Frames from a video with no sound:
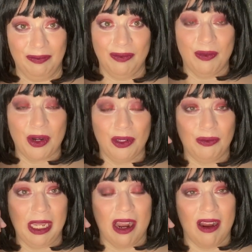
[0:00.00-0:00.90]
world
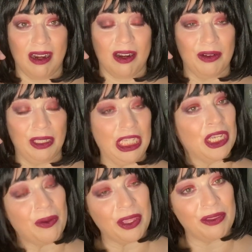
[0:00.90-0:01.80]
we are currently
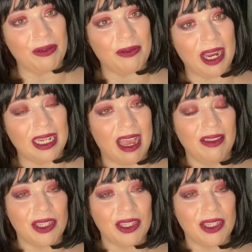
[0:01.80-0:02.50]
going through right now,